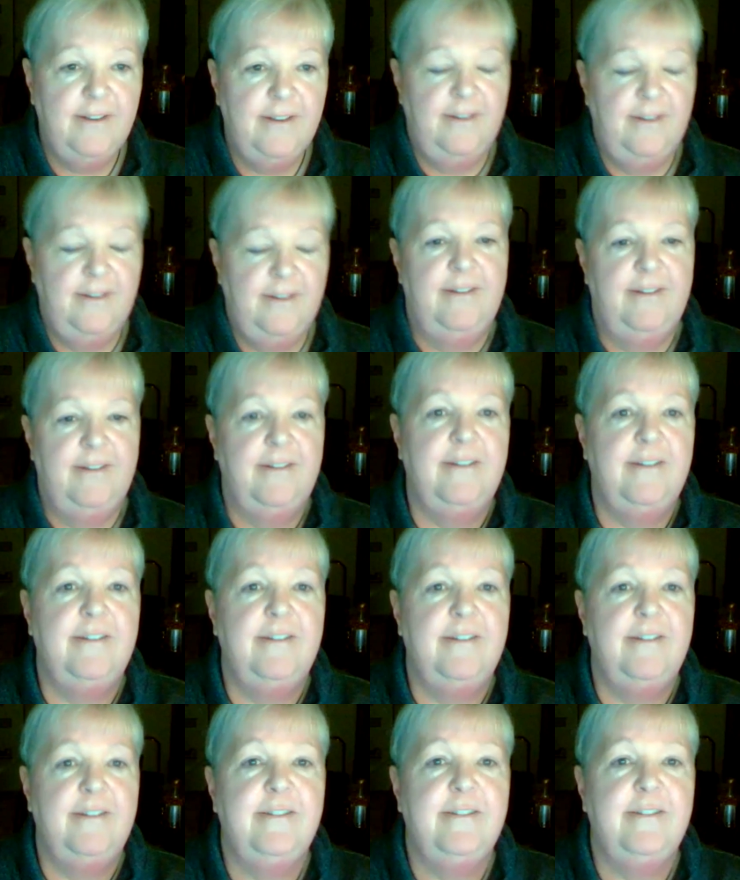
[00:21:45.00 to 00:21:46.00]

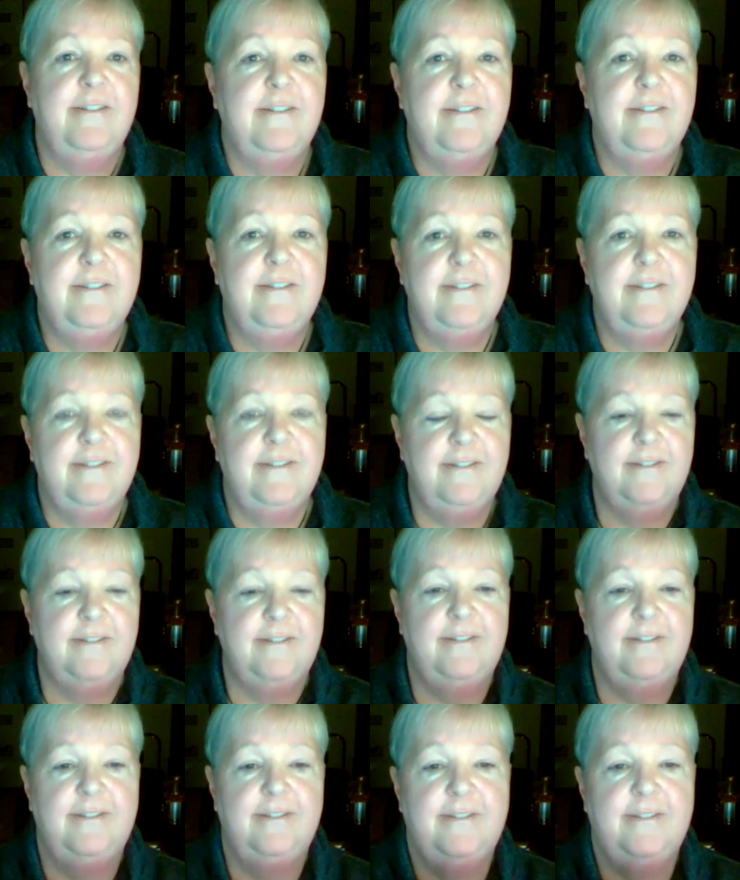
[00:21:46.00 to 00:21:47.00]

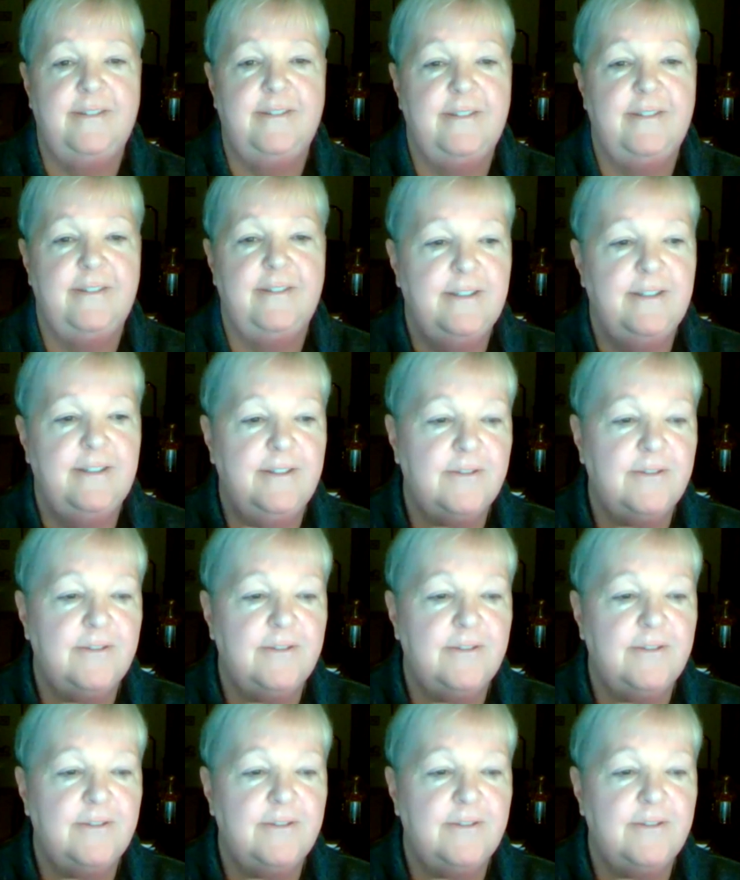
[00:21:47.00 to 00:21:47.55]
[no speech]